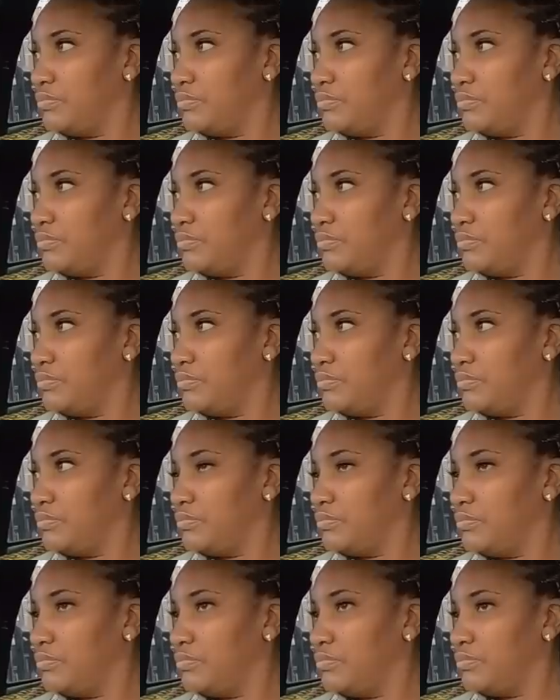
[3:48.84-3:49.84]

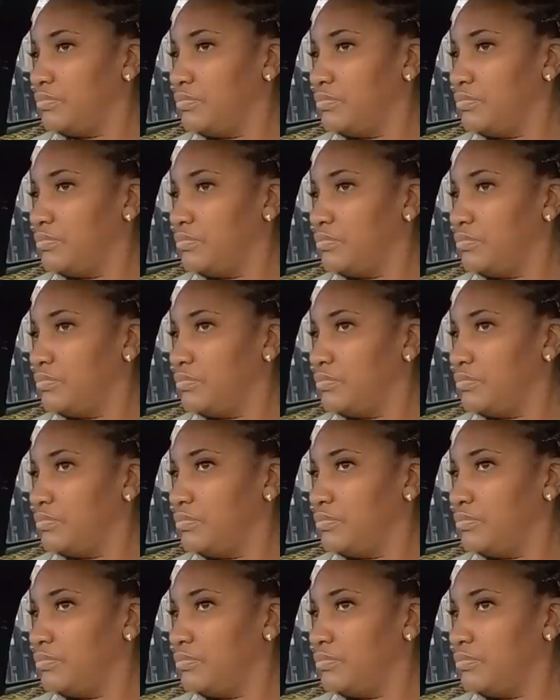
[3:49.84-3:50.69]
Nobody speaks.